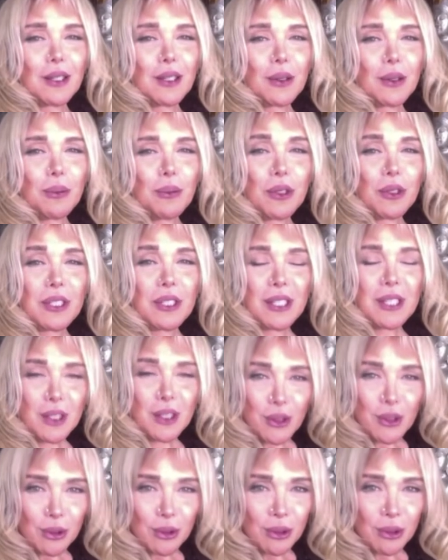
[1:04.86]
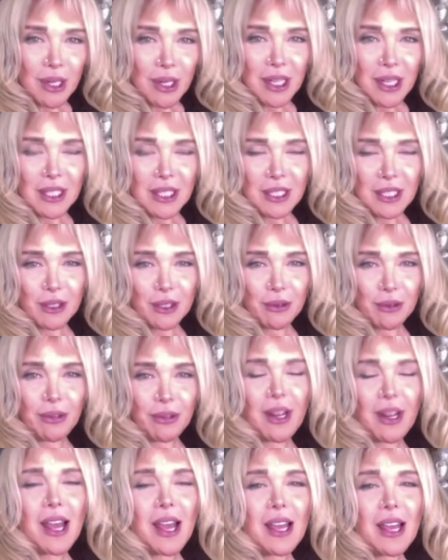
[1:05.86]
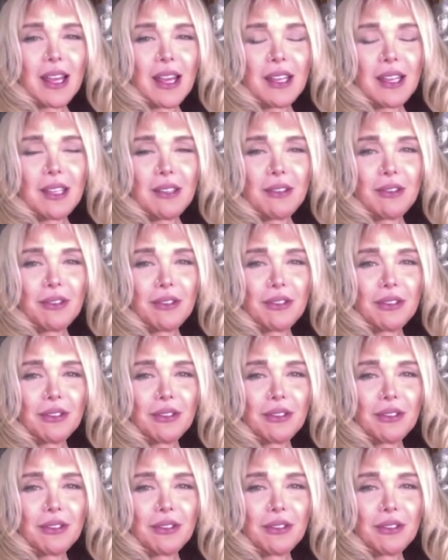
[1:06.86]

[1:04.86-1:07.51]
what's the true nature of life,